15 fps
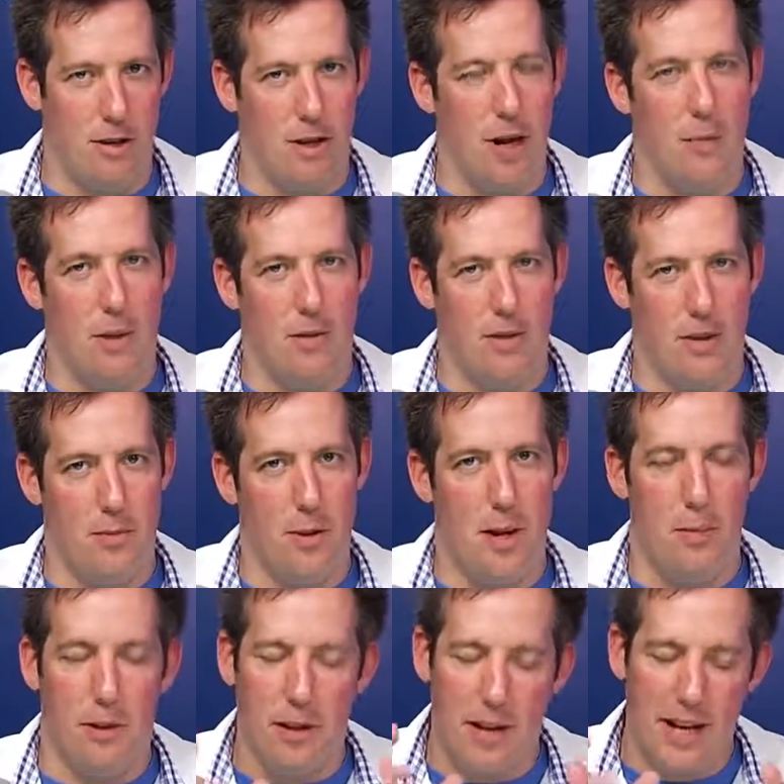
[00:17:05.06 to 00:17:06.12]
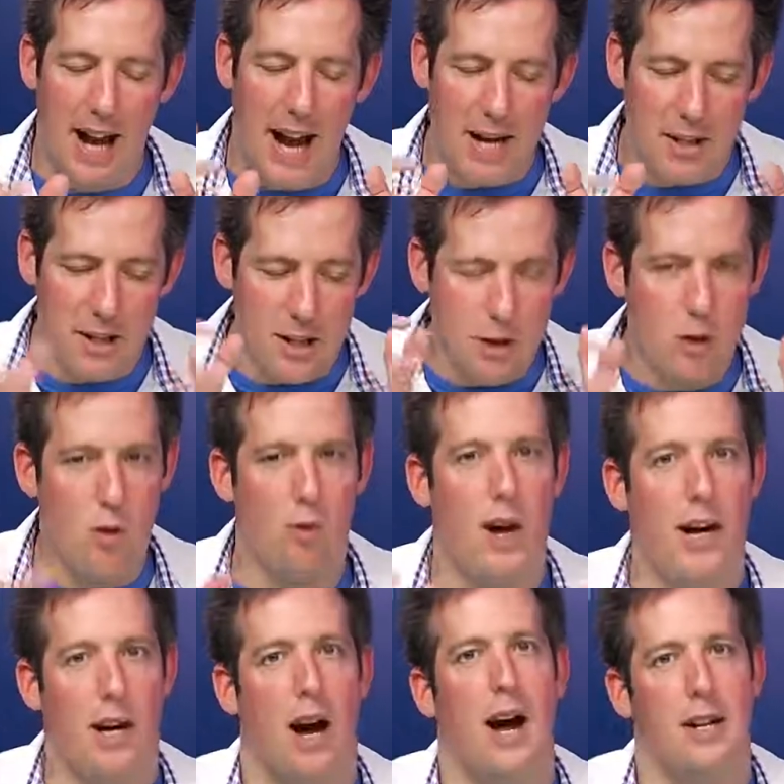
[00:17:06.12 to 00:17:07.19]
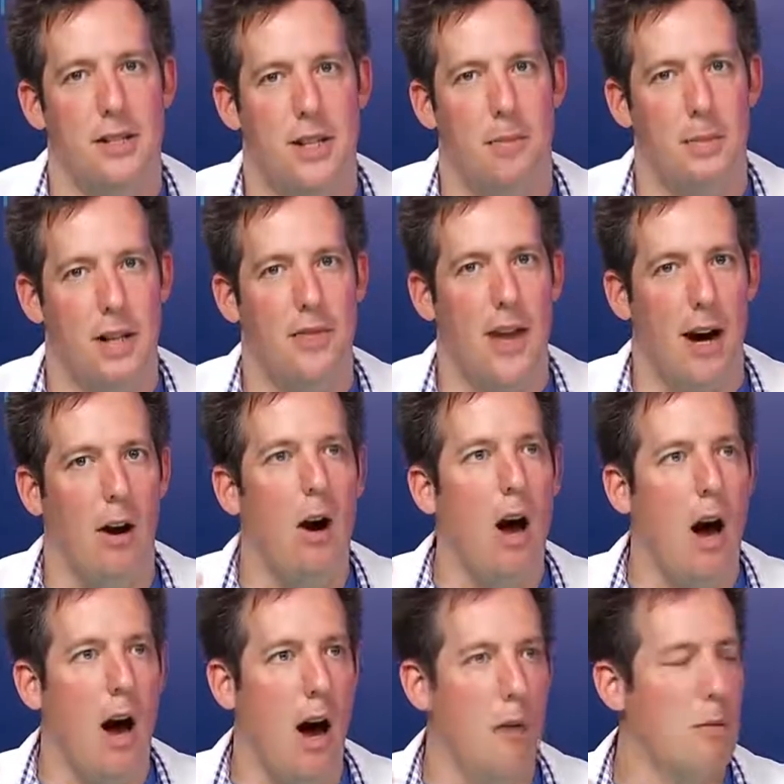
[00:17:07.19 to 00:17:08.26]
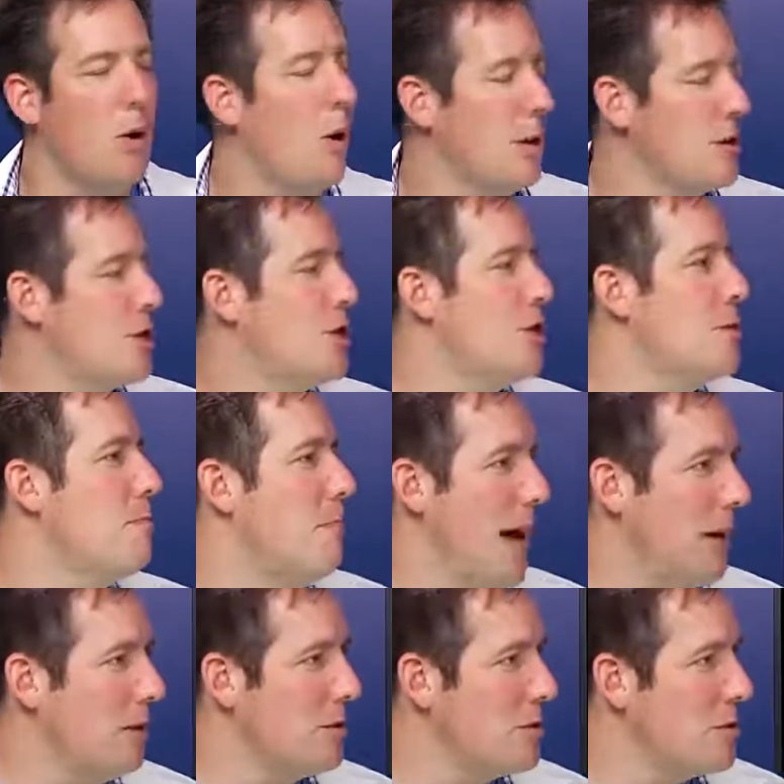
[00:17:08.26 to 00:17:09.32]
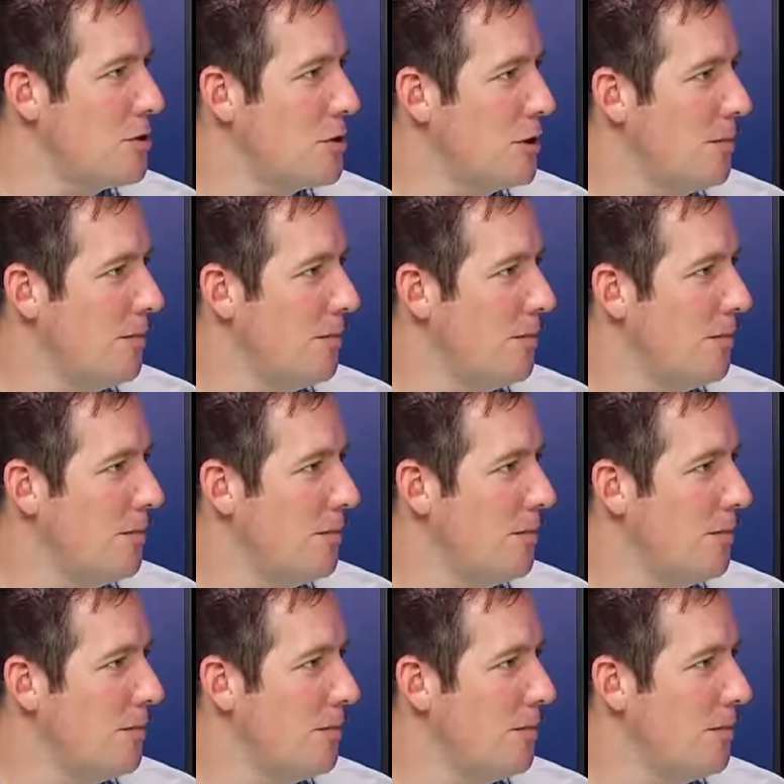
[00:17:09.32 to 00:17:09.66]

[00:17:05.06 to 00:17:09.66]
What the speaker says: a couple of other people, and it has this great concept in there called smells.